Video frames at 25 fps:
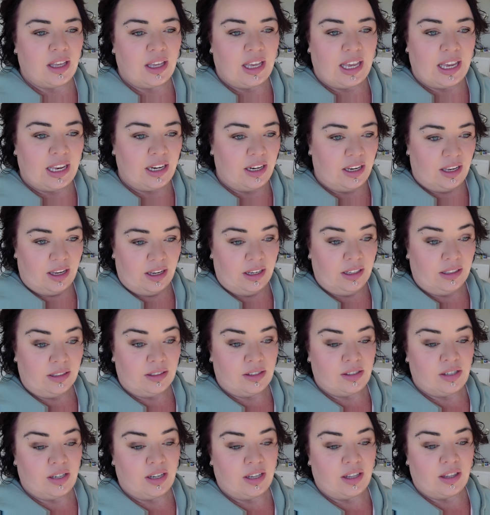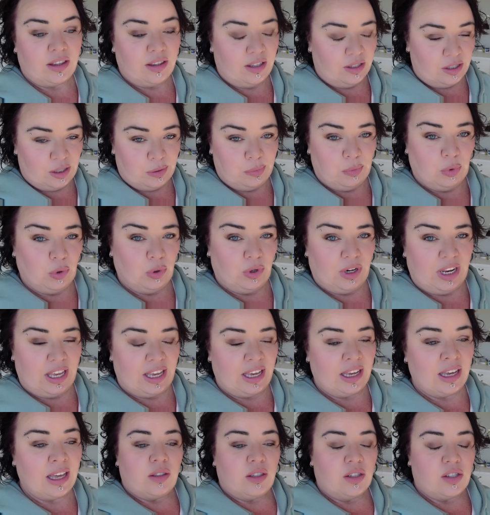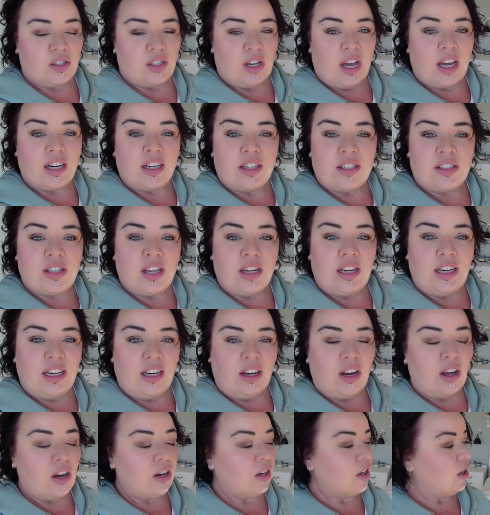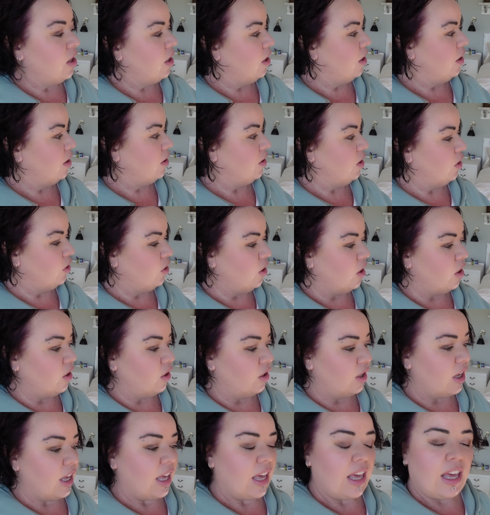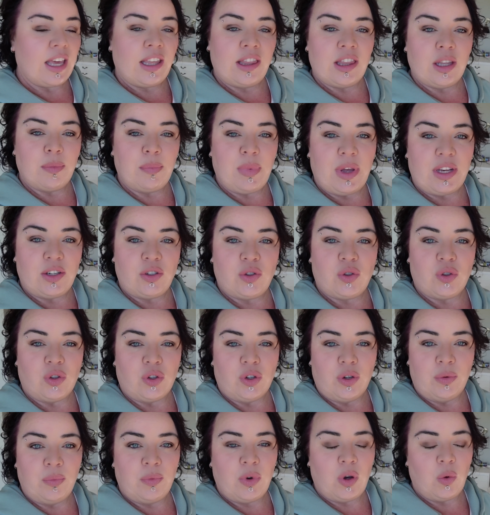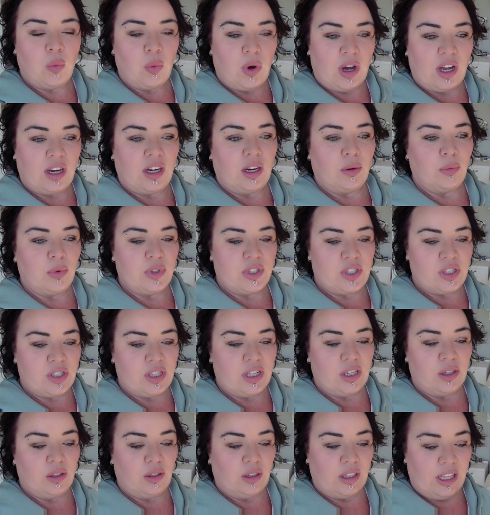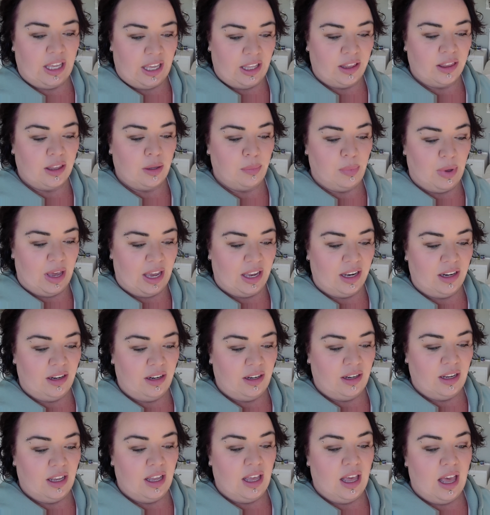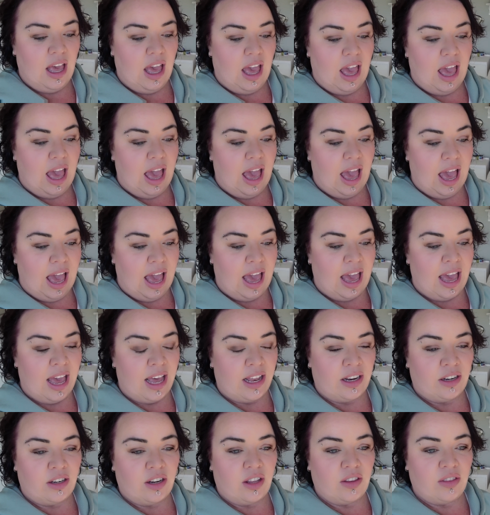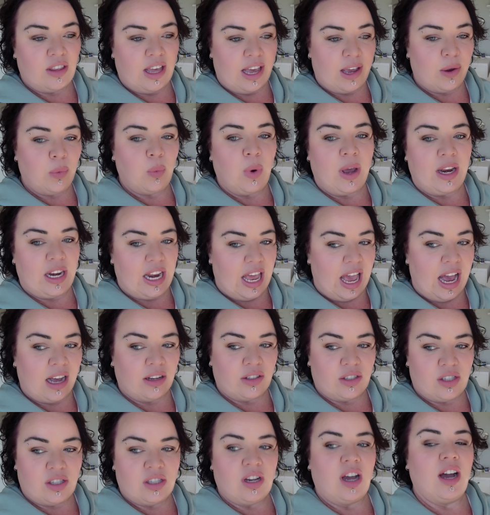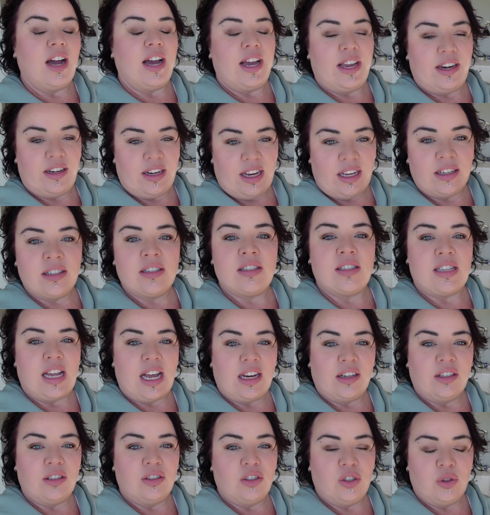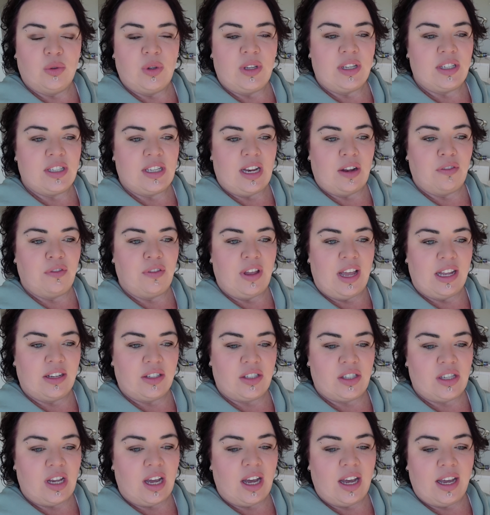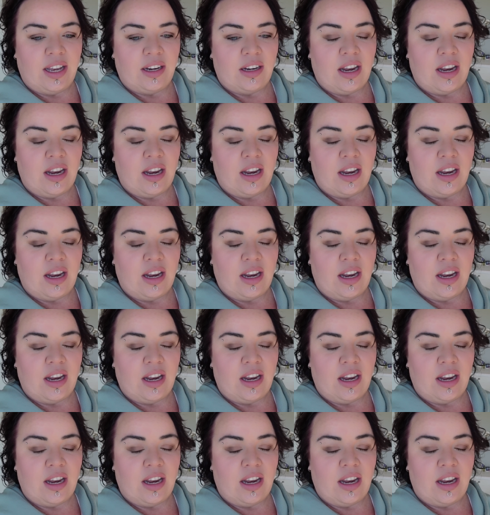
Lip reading: idiot this morning decided to lock the dog in the bedroom while I was still in the bed, and they went outside and started doing stuff outside.